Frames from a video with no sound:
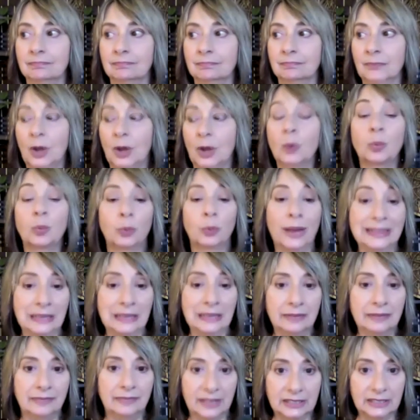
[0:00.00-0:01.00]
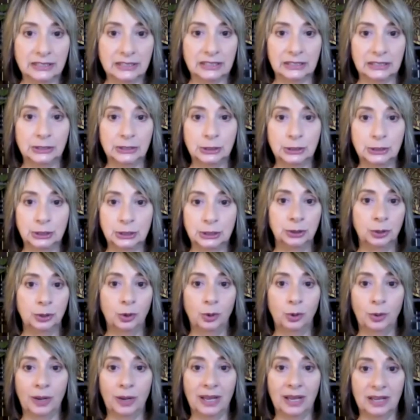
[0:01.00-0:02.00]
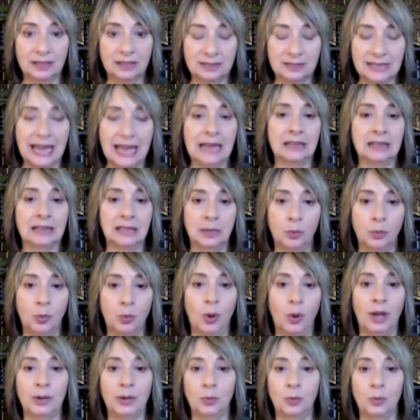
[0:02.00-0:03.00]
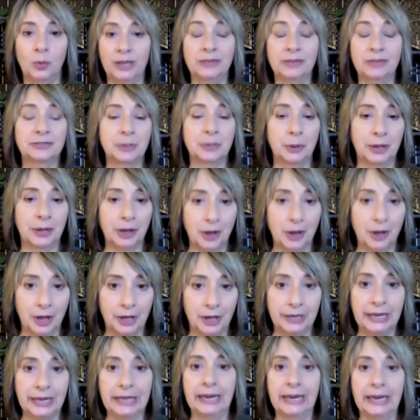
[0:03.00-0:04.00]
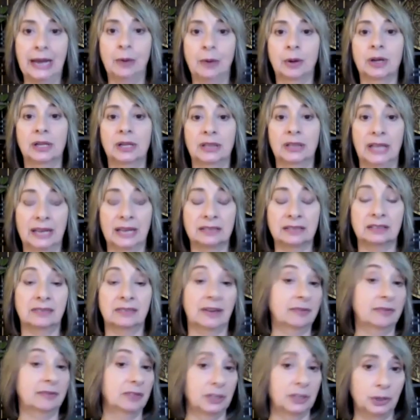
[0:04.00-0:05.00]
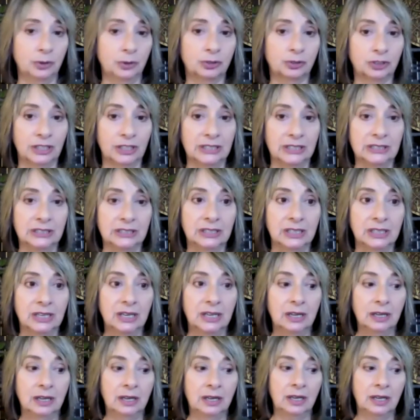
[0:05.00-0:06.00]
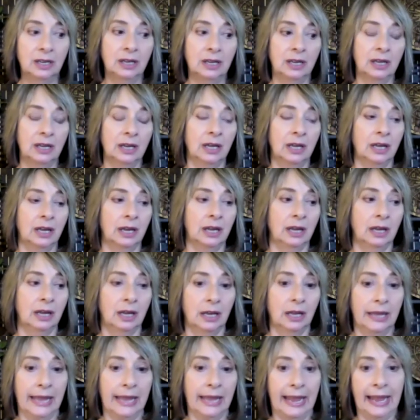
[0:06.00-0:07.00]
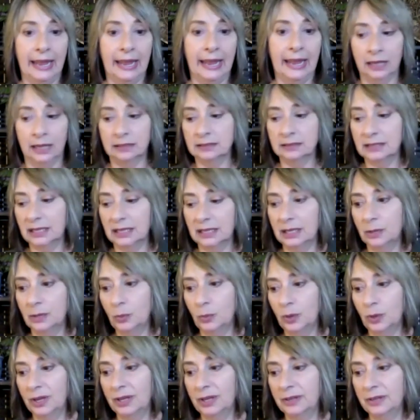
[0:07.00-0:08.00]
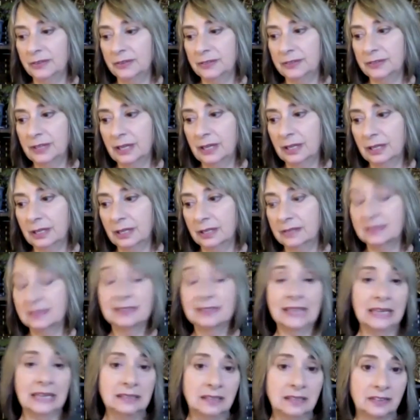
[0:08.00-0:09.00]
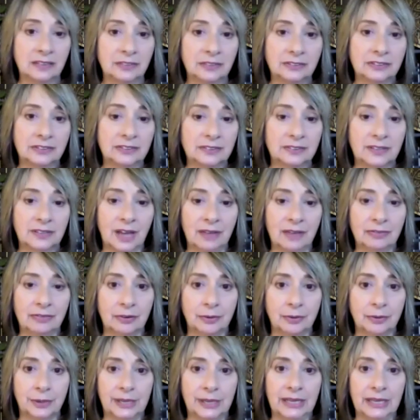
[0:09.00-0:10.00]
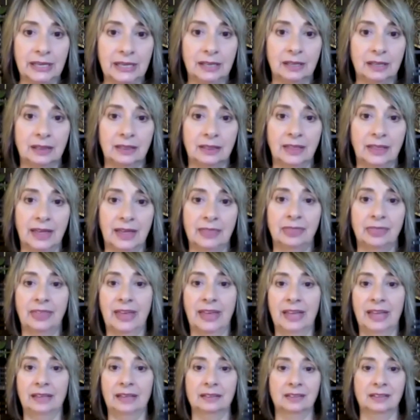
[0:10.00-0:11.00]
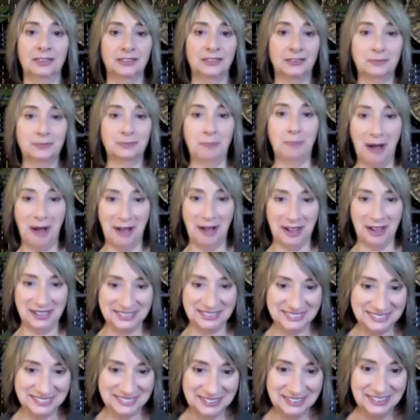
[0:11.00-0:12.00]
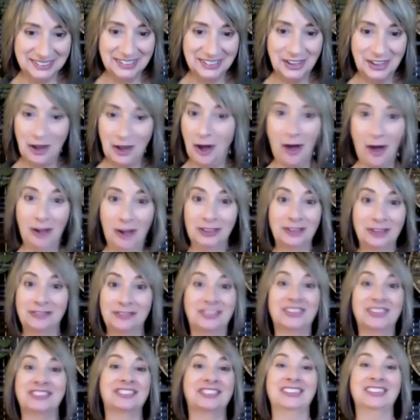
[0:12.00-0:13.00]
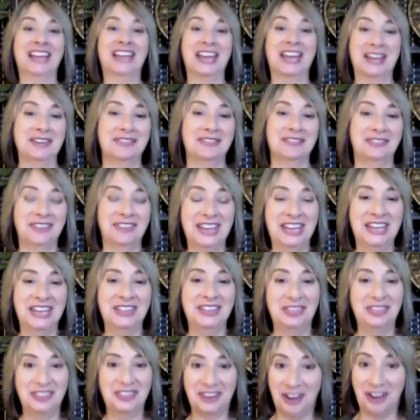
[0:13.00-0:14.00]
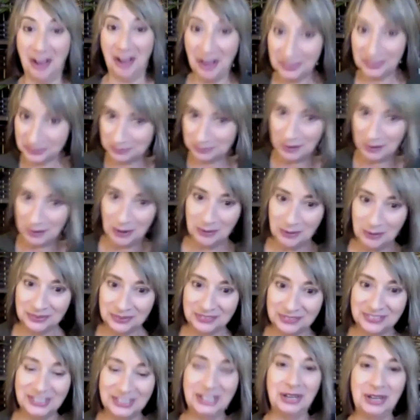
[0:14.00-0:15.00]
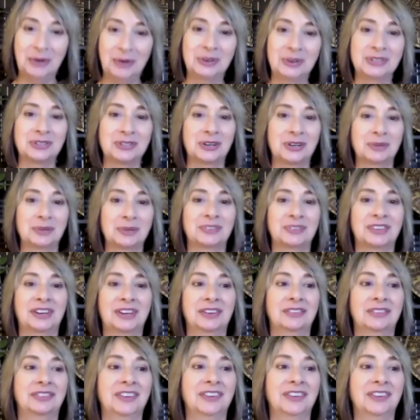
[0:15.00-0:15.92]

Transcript: relevant to exactly what is going on in our collective evolution. And it was Sedna's discovery that then spawned all of this life in the cosmos, in terms of